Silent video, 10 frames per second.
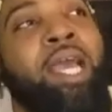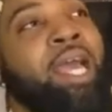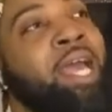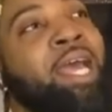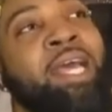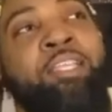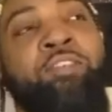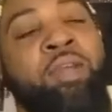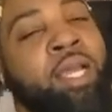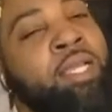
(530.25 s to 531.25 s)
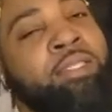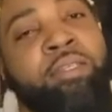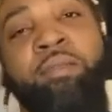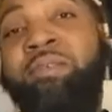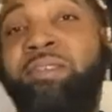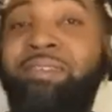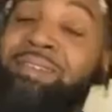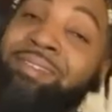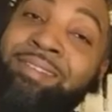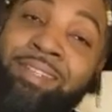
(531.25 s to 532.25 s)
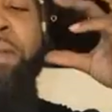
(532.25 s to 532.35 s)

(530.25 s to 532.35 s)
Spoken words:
I try to, I